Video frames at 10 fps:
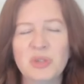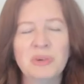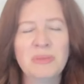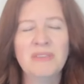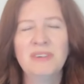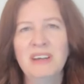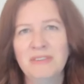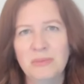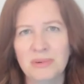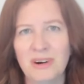one of my
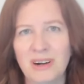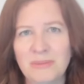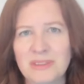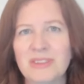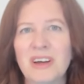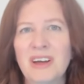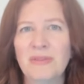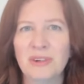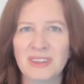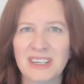favorite prompts
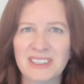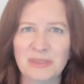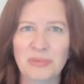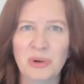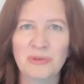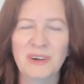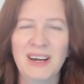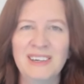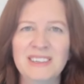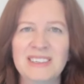for LinkedIn
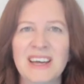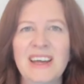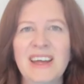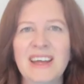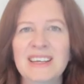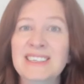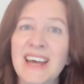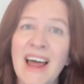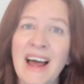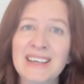profiles is
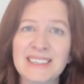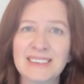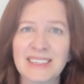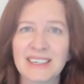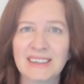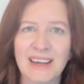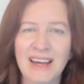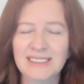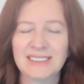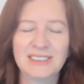to ask
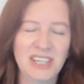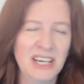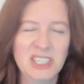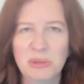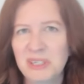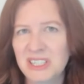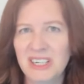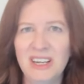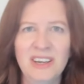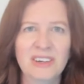
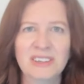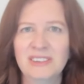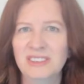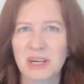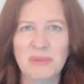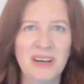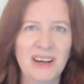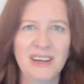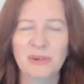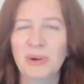ChatGPT or
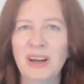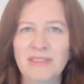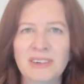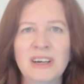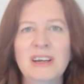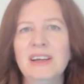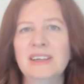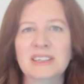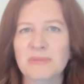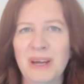Gemini or whatever,
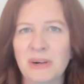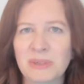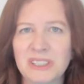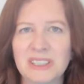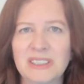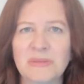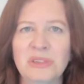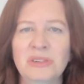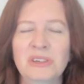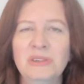doesn't matter which system
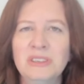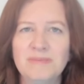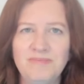you use,